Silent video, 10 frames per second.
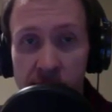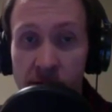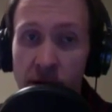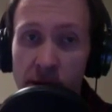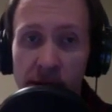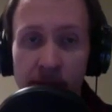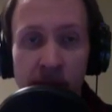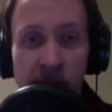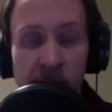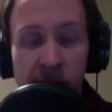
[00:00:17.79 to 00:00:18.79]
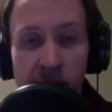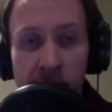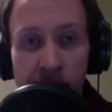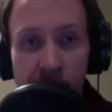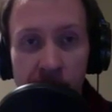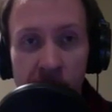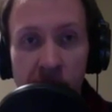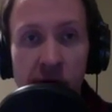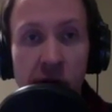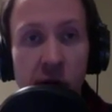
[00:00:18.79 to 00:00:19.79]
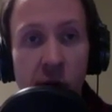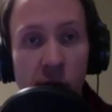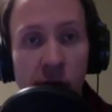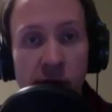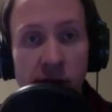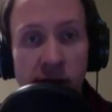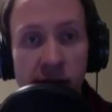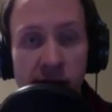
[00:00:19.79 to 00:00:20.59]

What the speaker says: So, you have to know where you stand.